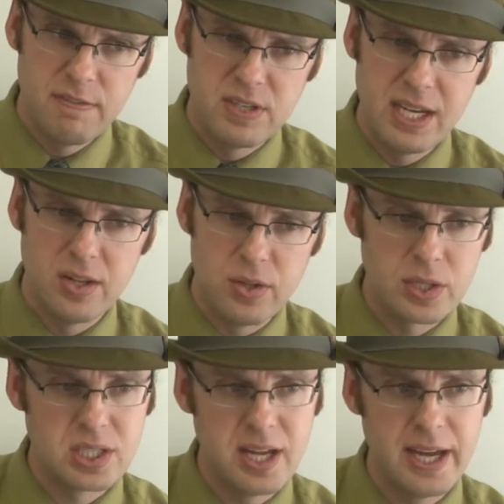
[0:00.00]
of data
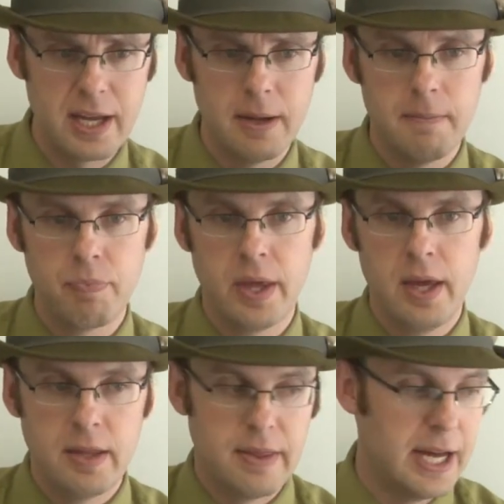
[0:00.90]
looks like,
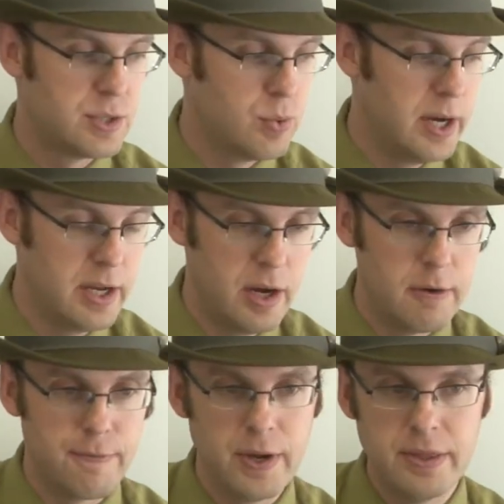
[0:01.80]
that's what
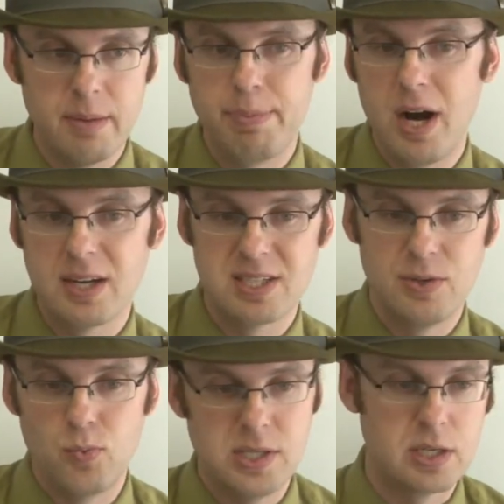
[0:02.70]
our friend the box and
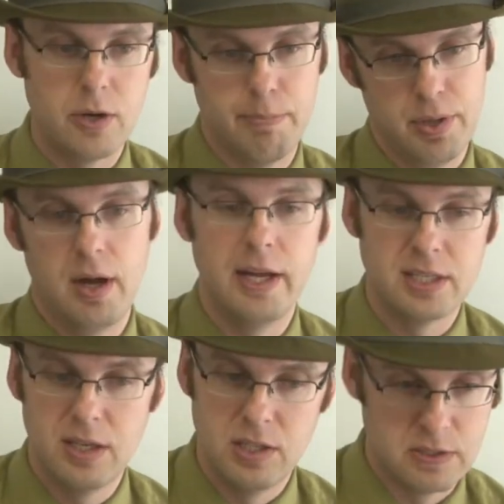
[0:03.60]
whisker plot
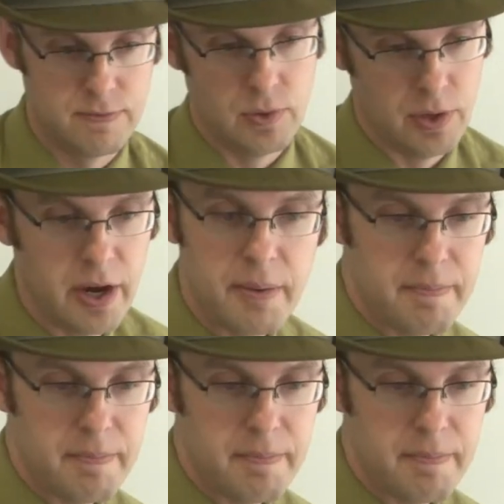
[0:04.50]
is for,